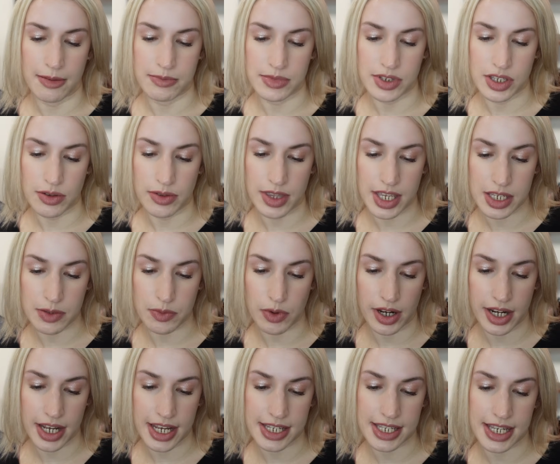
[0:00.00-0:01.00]
So this
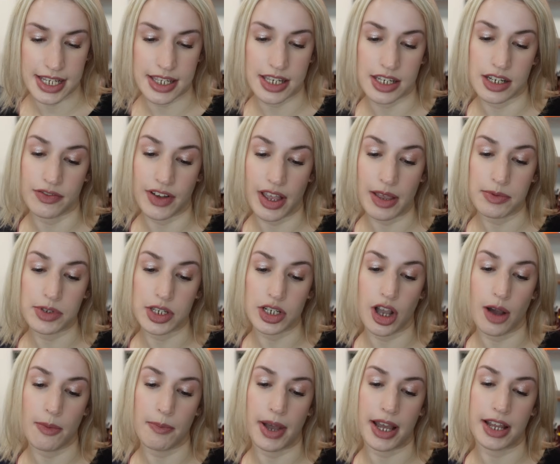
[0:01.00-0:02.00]
one, it says, is developed to
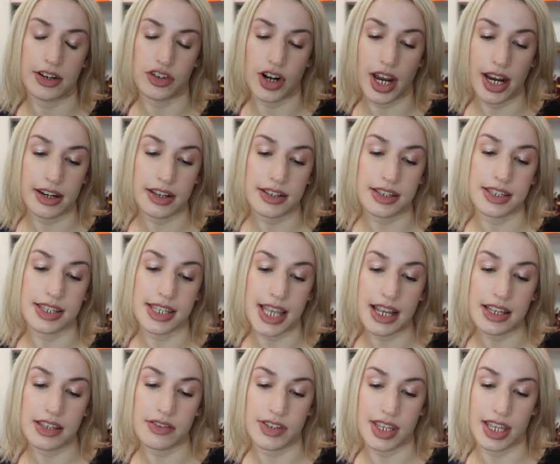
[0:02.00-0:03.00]
combat dryness and
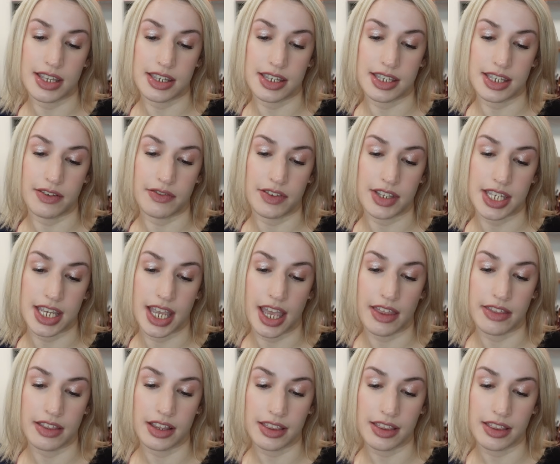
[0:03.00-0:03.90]
signs of sensitivity.